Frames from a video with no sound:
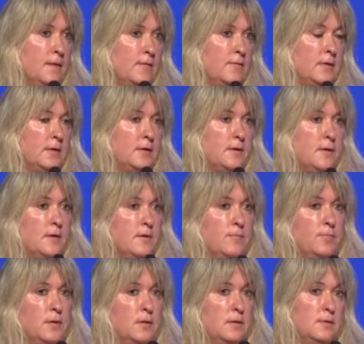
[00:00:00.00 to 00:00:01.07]
right?
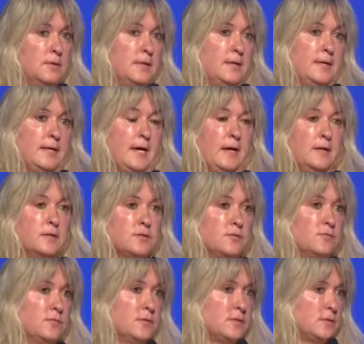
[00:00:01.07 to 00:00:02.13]
But again, it's
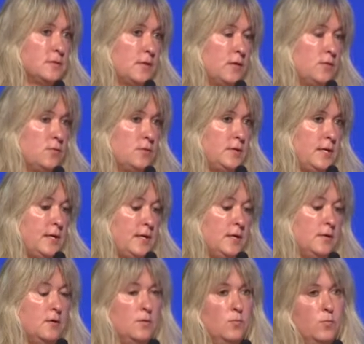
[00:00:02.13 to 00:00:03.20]
a risk that you
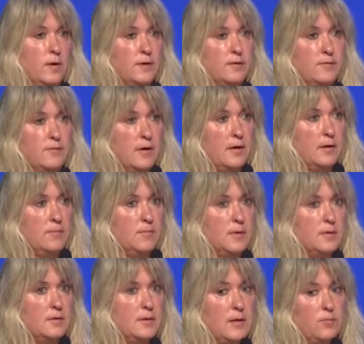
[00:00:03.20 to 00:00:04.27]
take. One
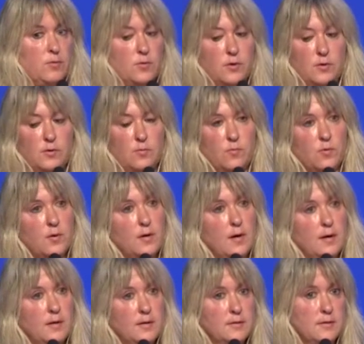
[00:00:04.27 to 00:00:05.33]
environment, they were going to work
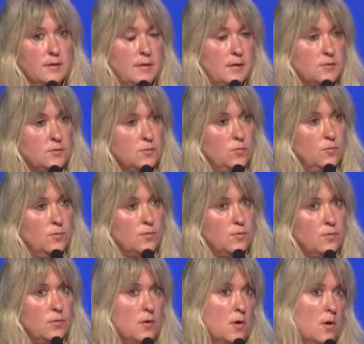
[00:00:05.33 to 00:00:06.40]
on it the next
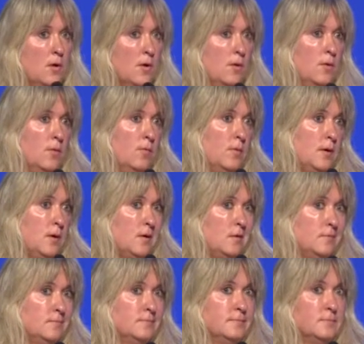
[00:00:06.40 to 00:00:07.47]
quarter.
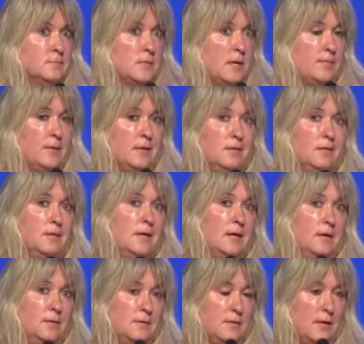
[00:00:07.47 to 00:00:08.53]
Well, I mean,
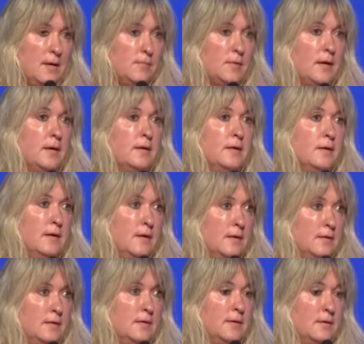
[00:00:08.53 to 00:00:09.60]
that timeline
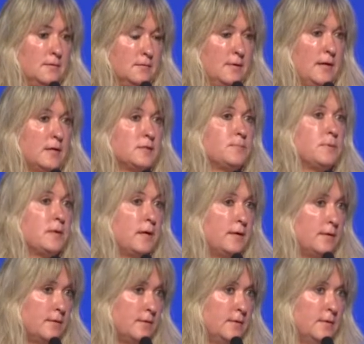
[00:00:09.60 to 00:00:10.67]
got, you know,
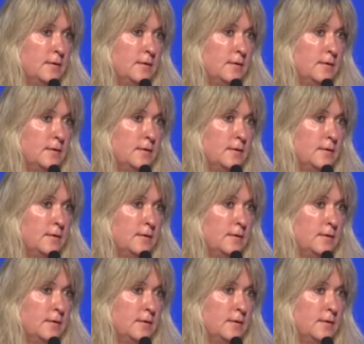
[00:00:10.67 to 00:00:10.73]
expedited.